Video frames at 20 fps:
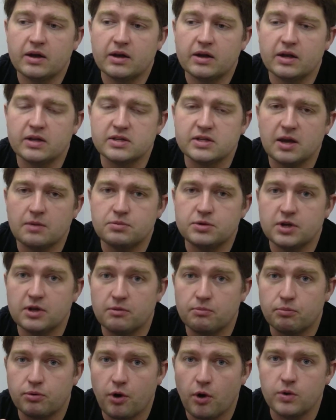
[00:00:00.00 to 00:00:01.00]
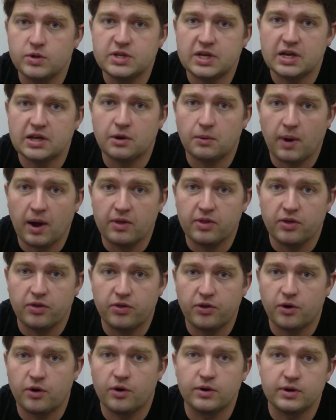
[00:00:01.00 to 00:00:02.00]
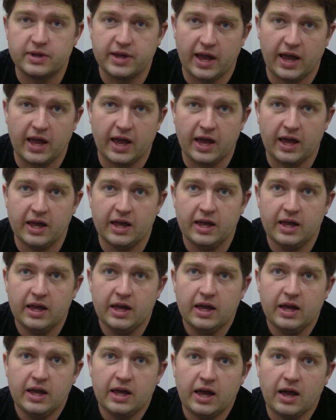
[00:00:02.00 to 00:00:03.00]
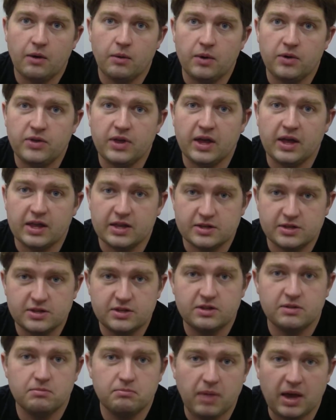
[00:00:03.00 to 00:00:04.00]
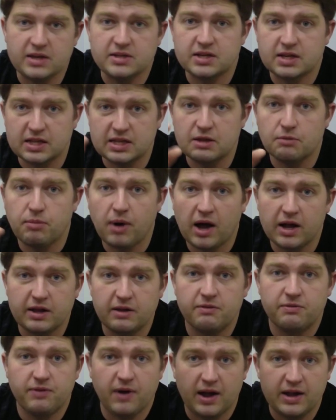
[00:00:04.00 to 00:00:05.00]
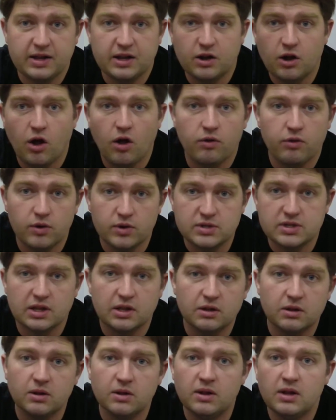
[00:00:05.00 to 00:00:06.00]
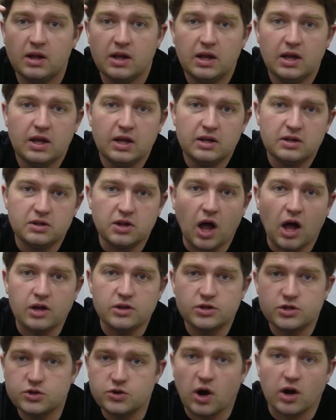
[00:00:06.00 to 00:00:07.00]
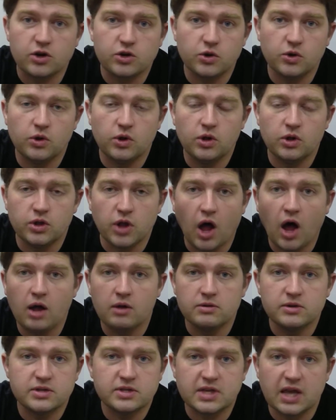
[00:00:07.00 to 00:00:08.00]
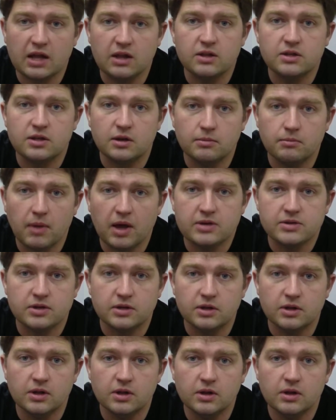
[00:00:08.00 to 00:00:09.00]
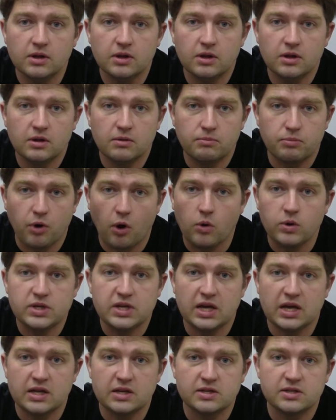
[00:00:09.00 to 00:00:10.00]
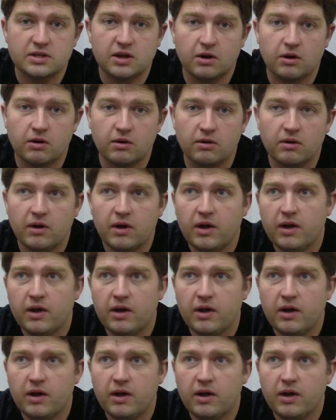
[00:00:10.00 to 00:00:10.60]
consumption of protein around the third day, and we think it's basically the body finding all those little non-structural, non-skeletal muscle proteins. They're